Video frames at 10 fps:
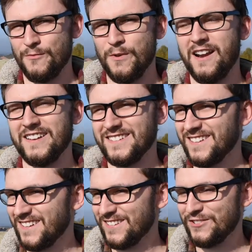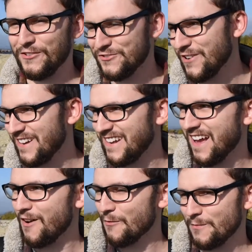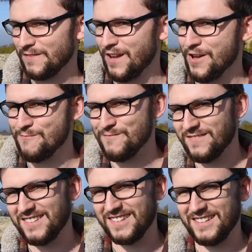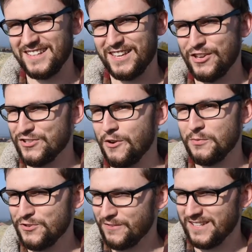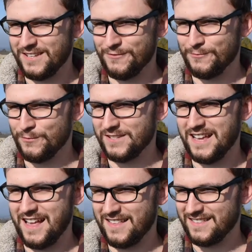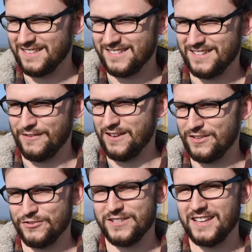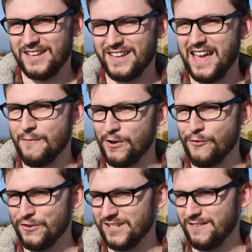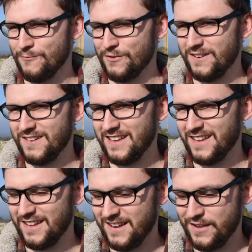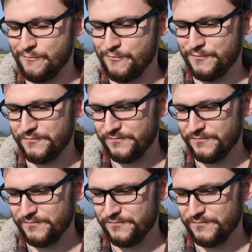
Well, I decided to start training now because the opportunity was there. So I just came across it one night, and